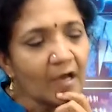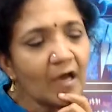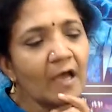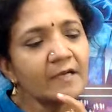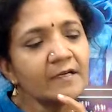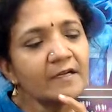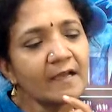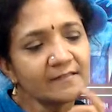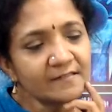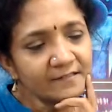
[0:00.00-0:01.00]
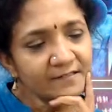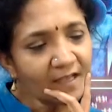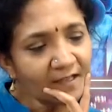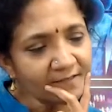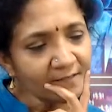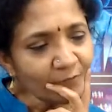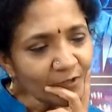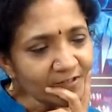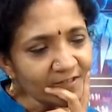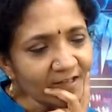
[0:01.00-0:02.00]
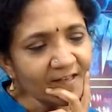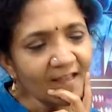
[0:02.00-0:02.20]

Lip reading: And someone said,